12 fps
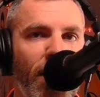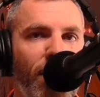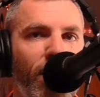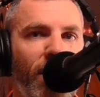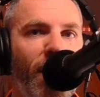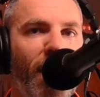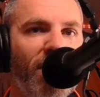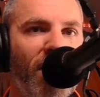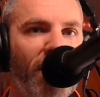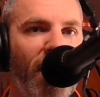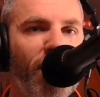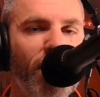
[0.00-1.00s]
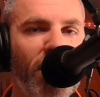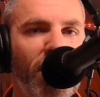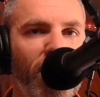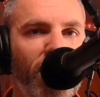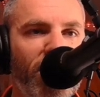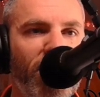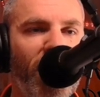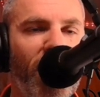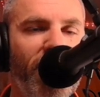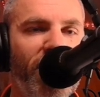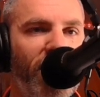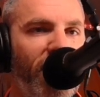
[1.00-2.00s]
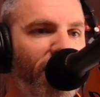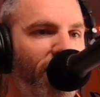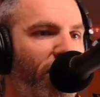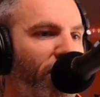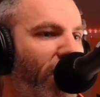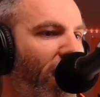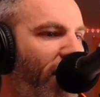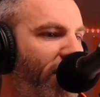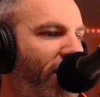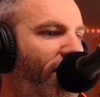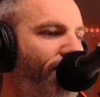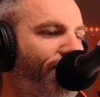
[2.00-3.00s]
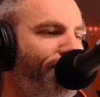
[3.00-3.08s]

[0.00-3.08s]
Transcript: when it pops up down below, so you're not missing any future content.